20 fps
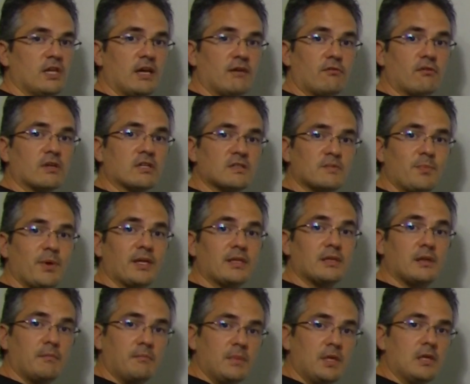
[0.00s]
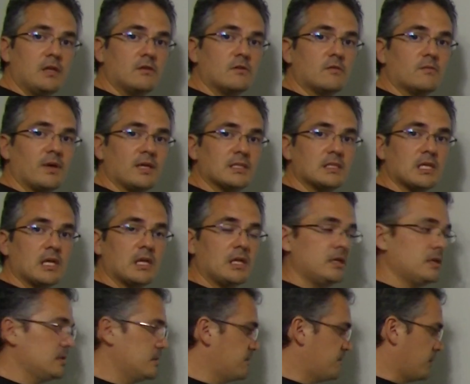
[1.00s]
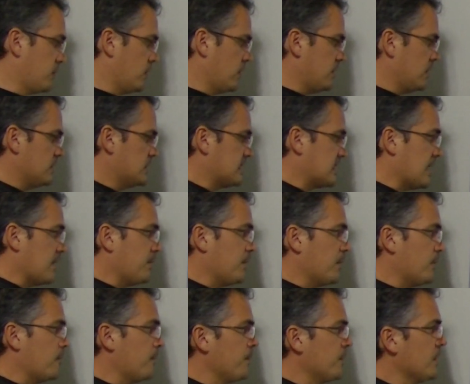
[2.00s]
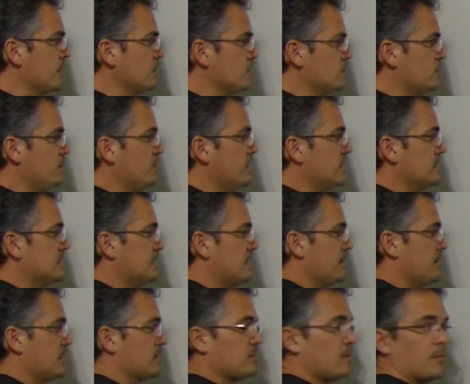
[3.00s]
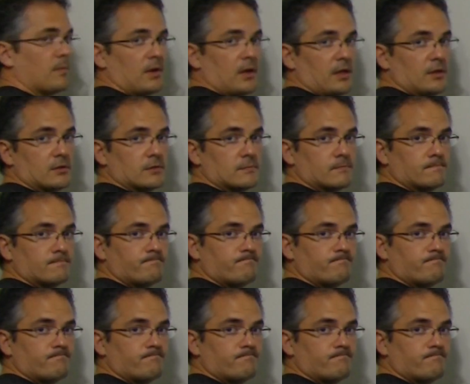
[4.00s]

never expect the mean to basically, for the sample, to be the same as population.